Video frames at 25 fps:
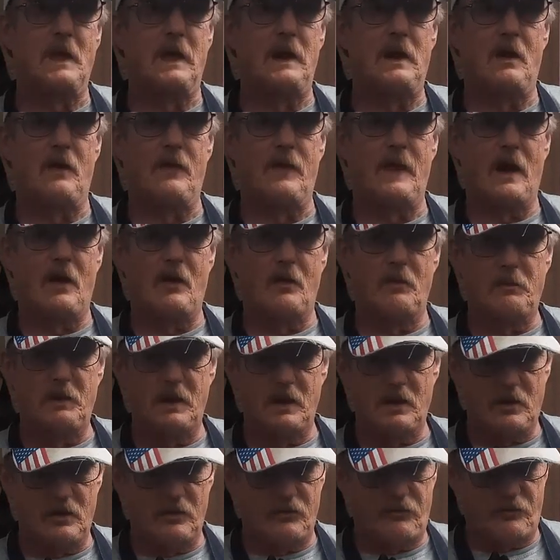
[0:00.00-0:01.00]
would be
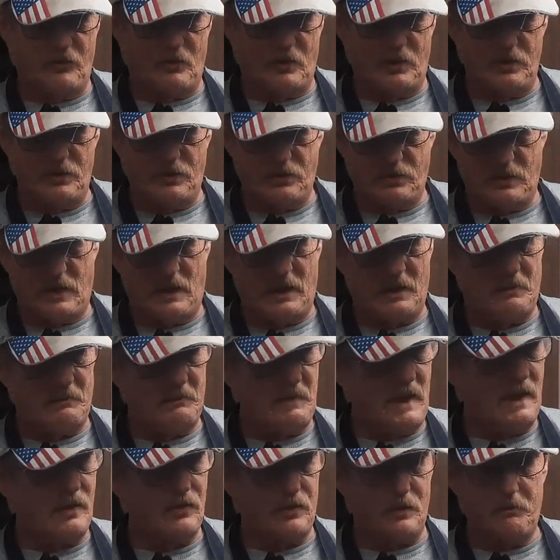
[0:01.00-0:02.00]
a good choice.
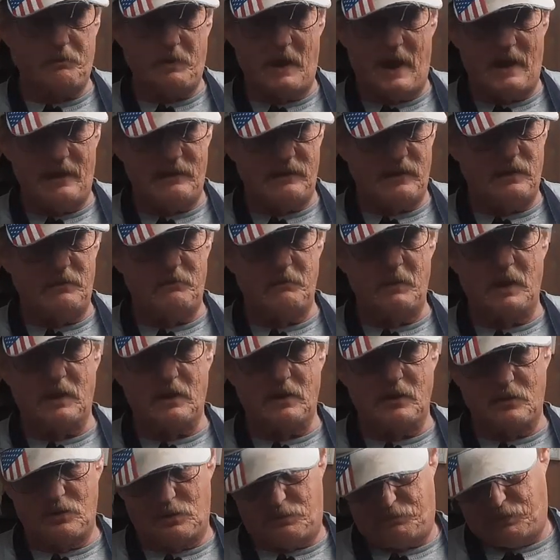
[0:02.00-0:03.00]
As a pet, he'd make
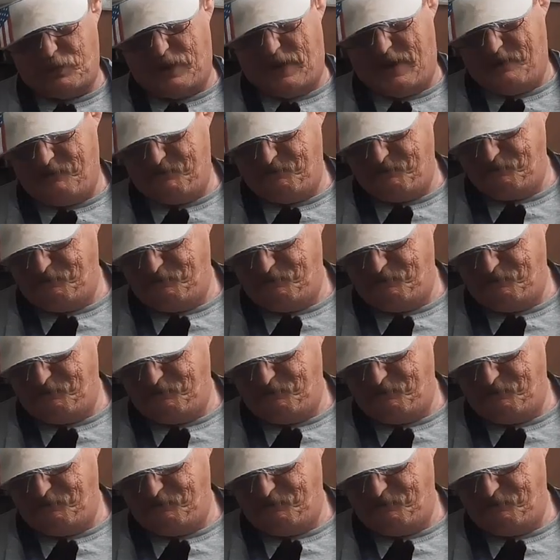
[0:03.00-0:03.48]
a good pet.